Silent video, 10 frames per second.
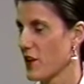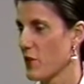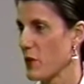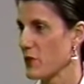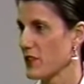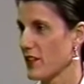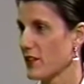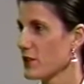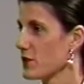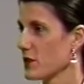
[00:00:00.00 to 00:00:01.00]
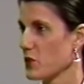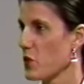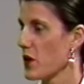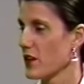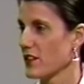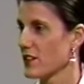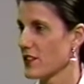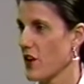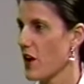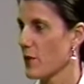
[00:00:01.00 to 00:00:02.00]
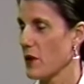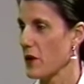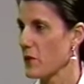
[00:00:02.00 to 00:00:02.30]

a representative didn't want to talk about